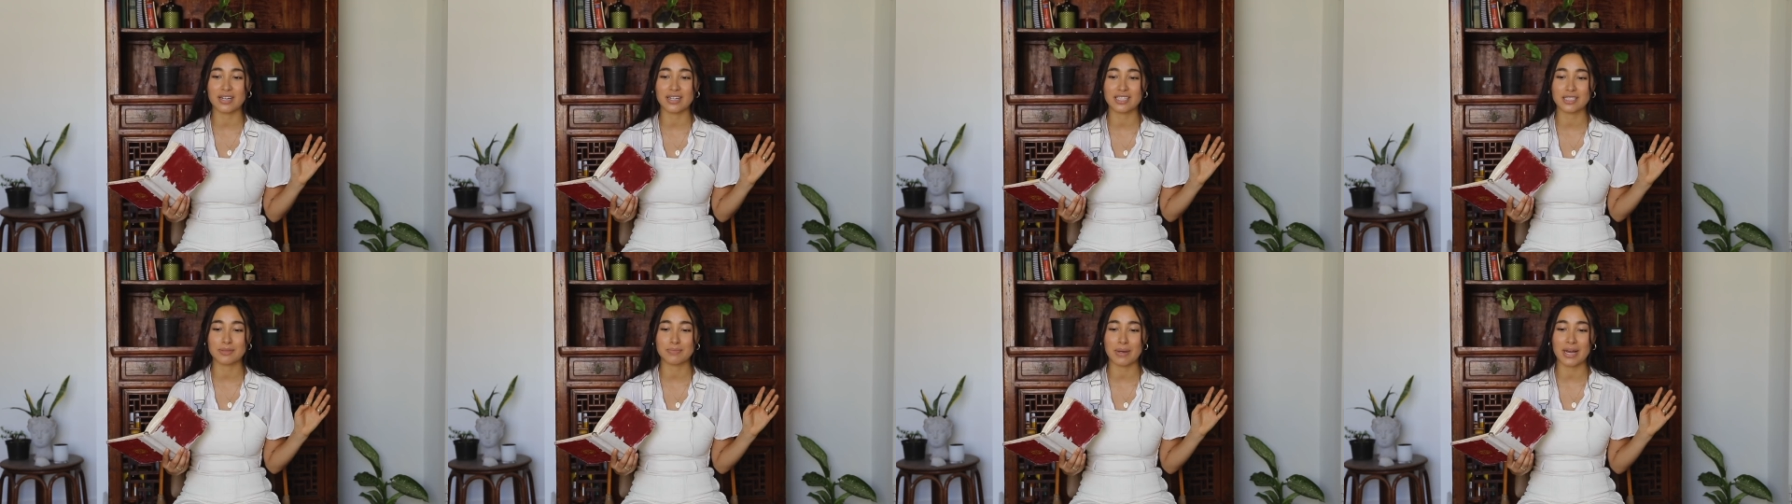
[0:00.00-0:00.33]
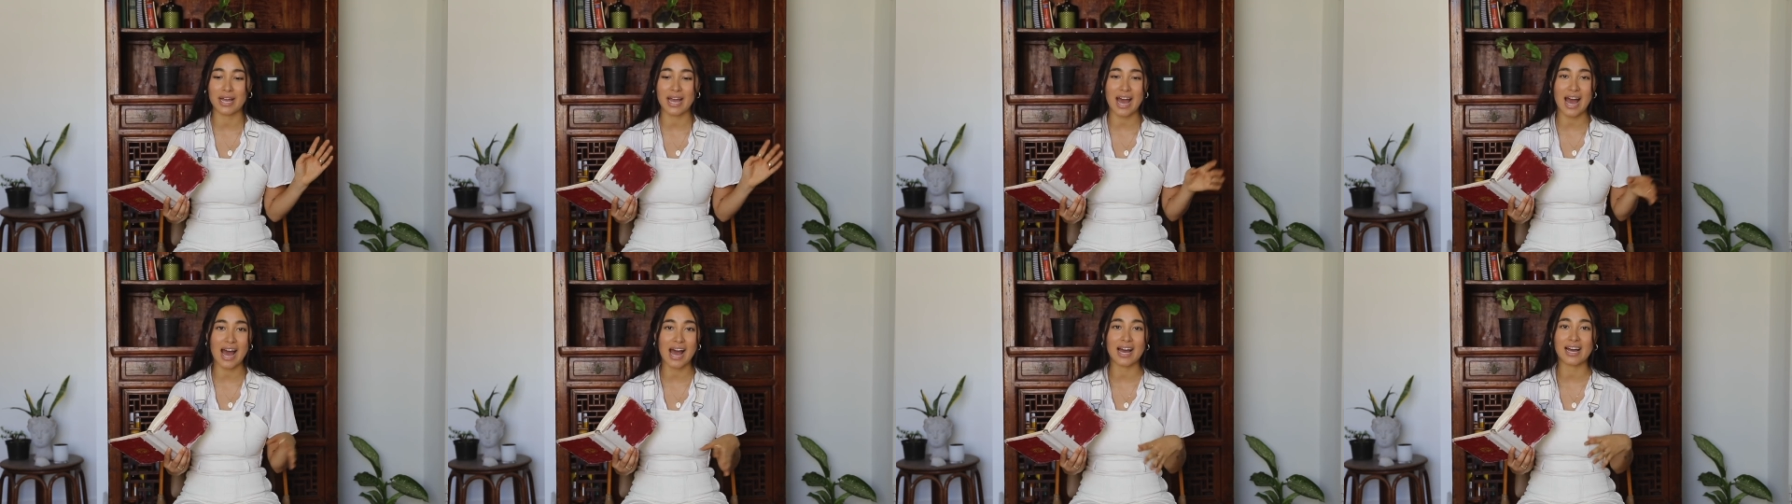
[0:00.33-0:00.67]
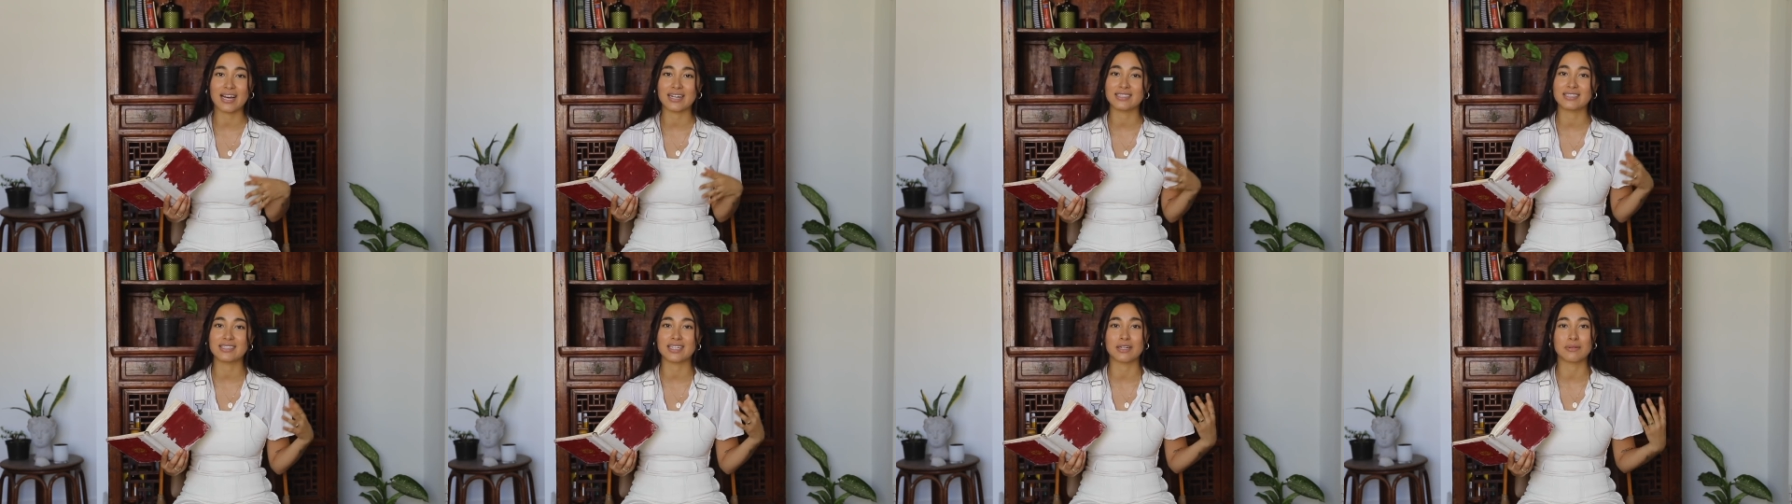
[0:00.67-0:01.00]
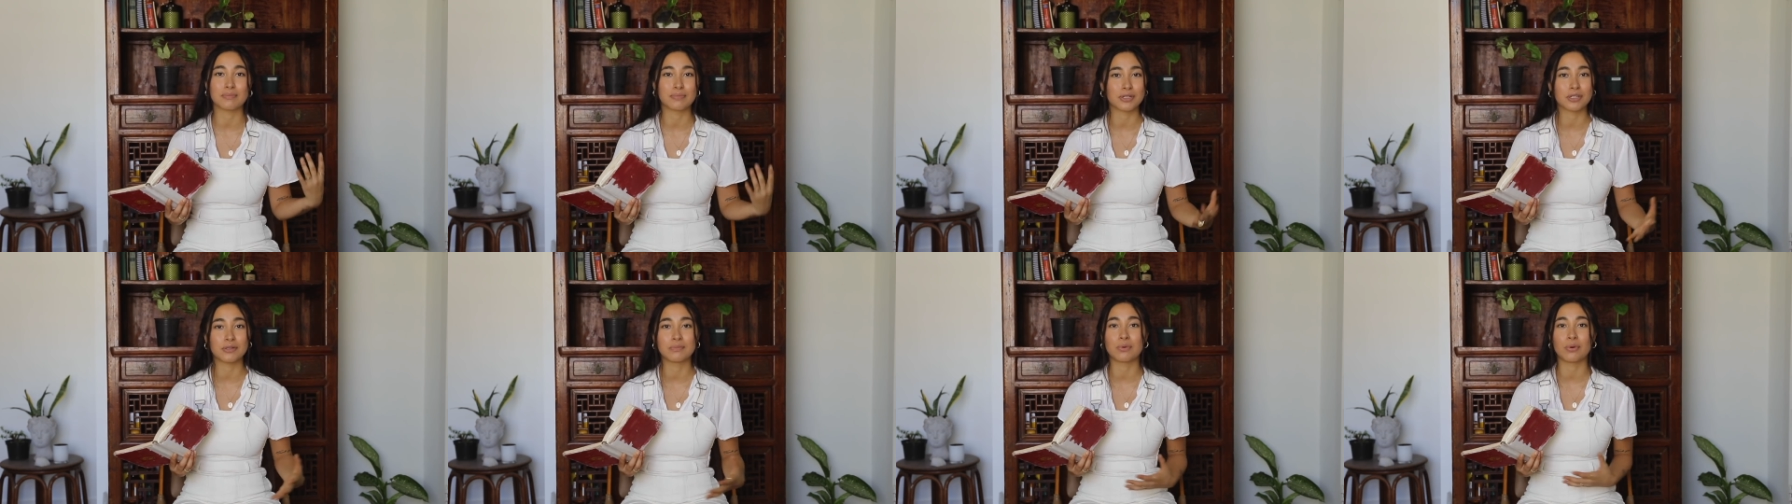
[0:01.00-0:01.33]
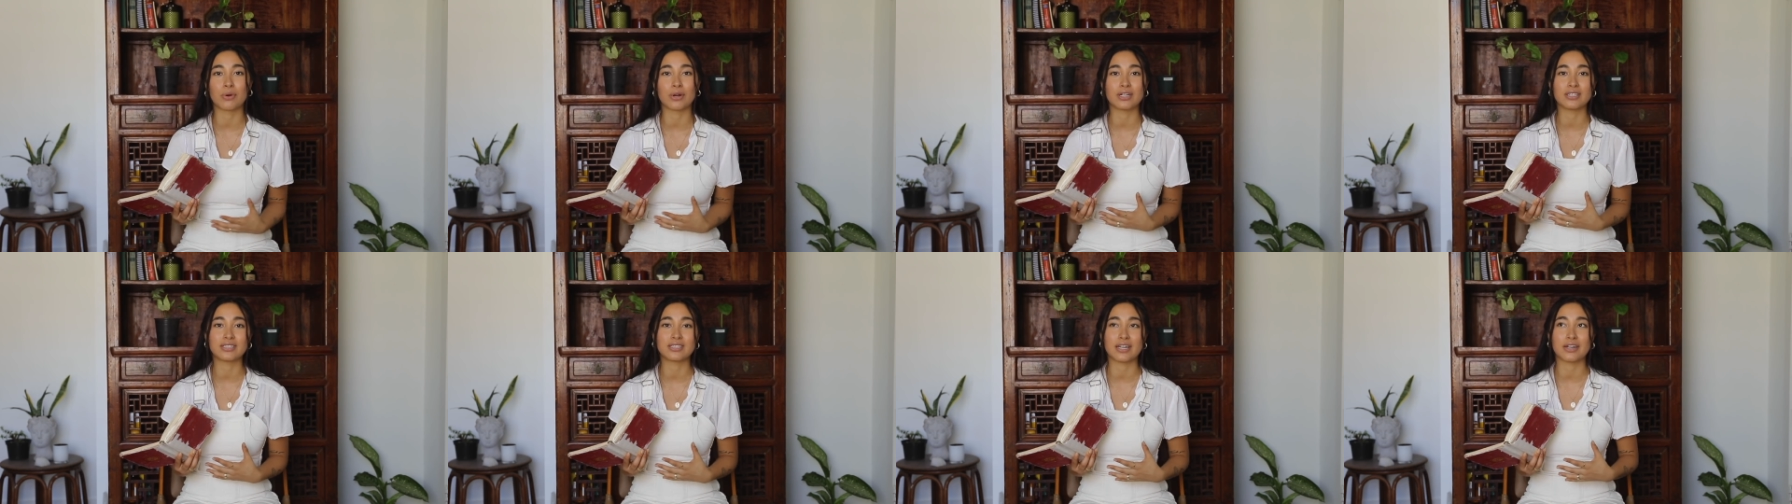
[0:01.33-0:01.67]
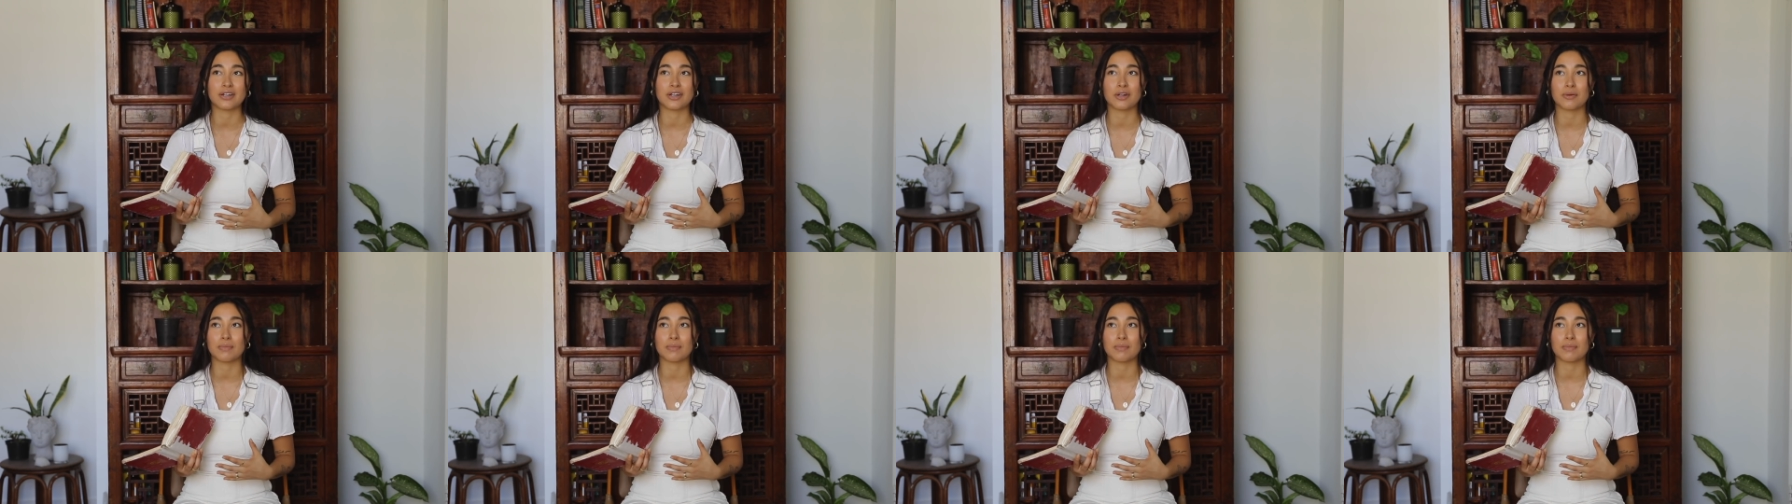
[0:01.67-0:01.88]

us, by ads and billboards and